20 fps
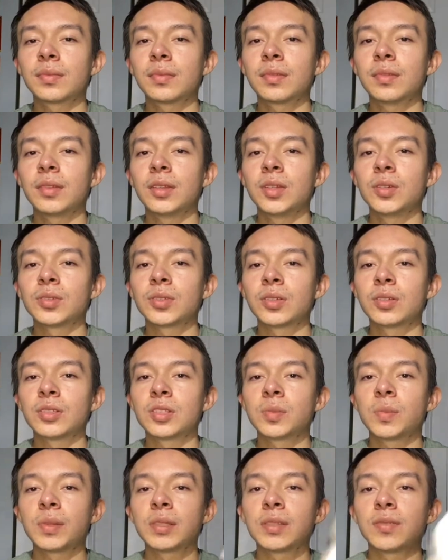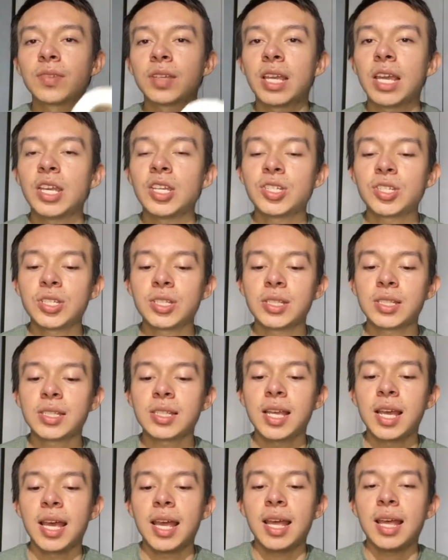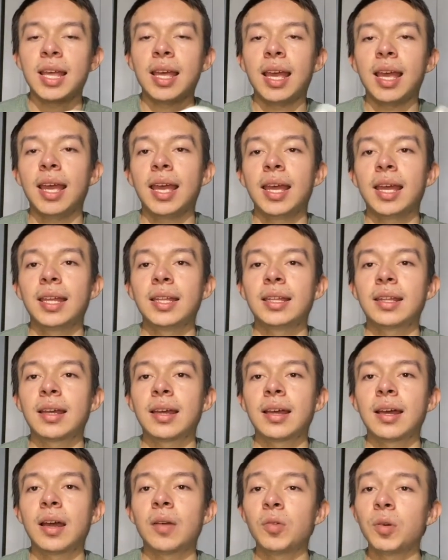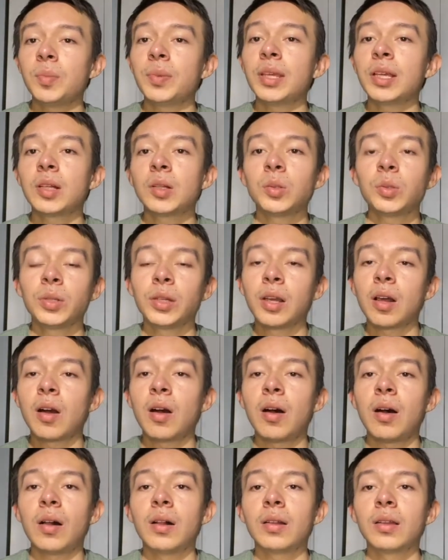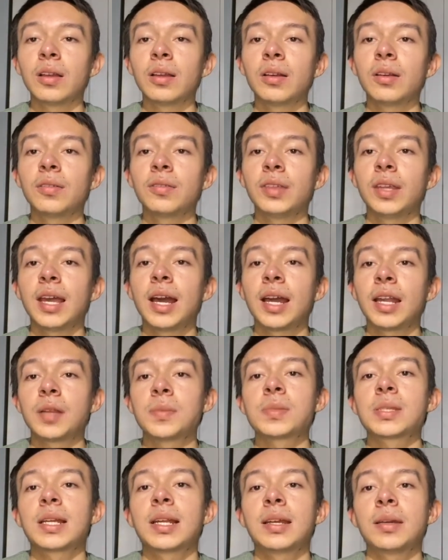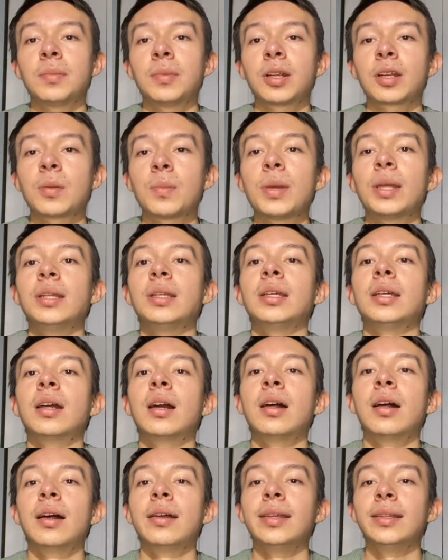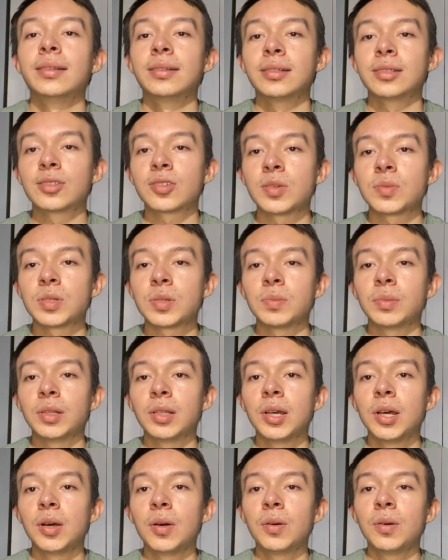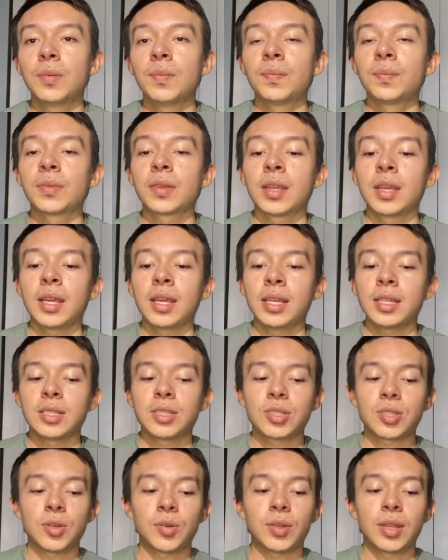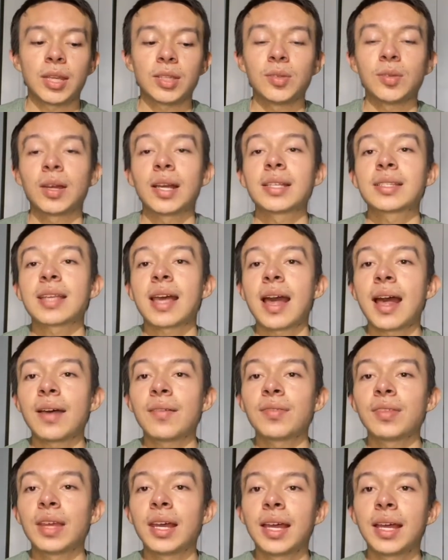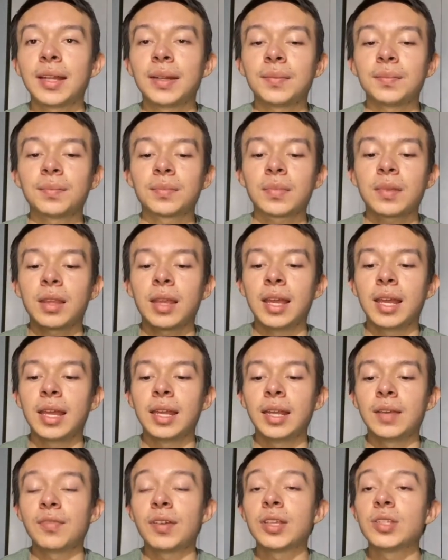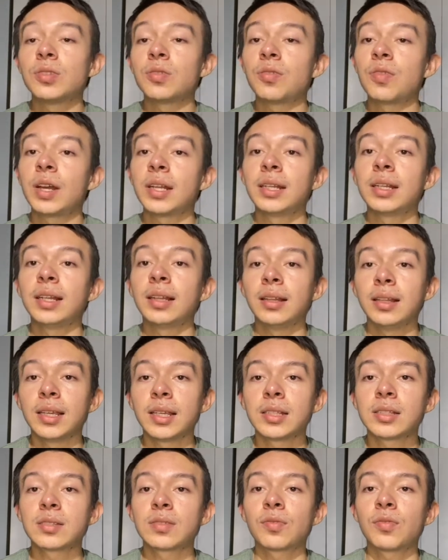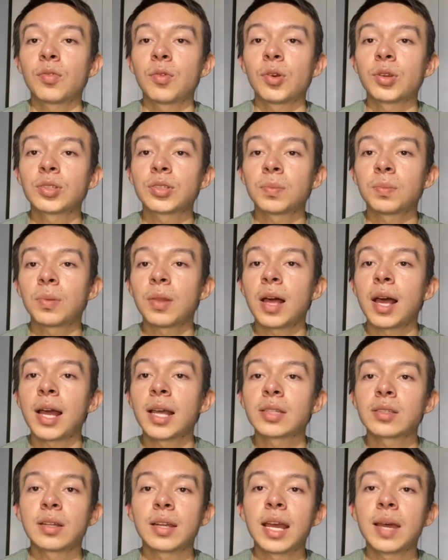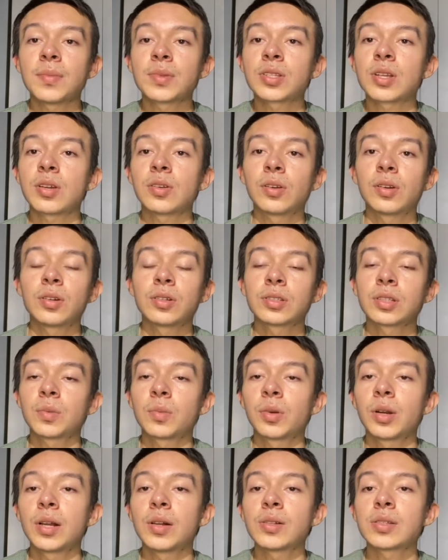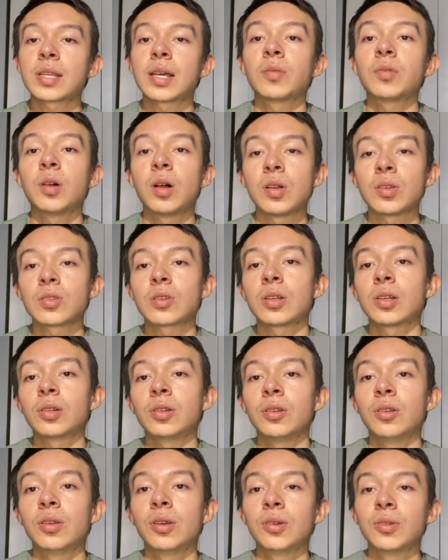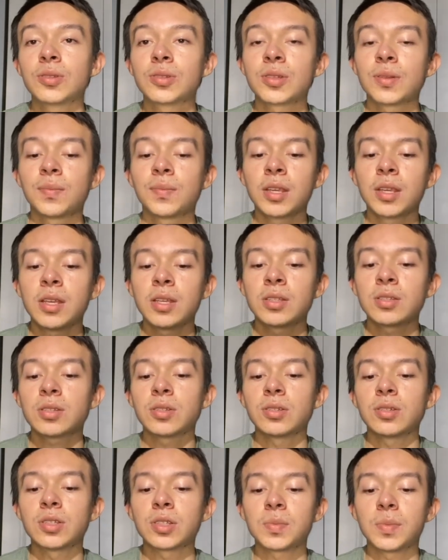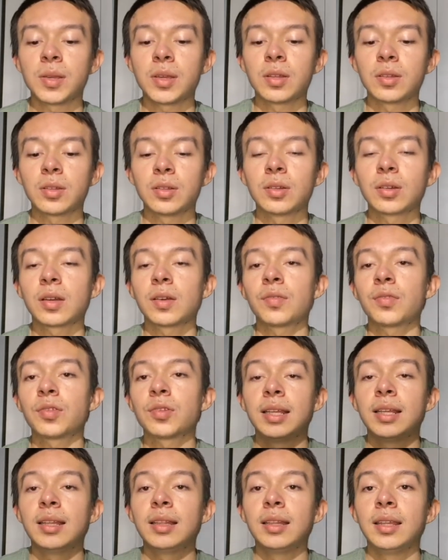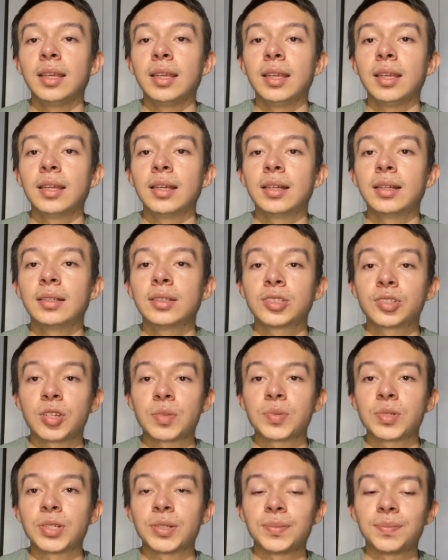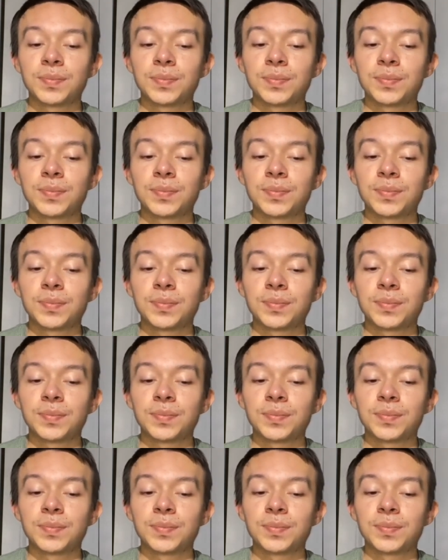Those are the specifications, and I will be including all of the items that I am recommending in the description below so that you guys have that. And if I do find any links for supplies on Amazon or somewhere else, I will also include those. So just be on the lookout for those in the description.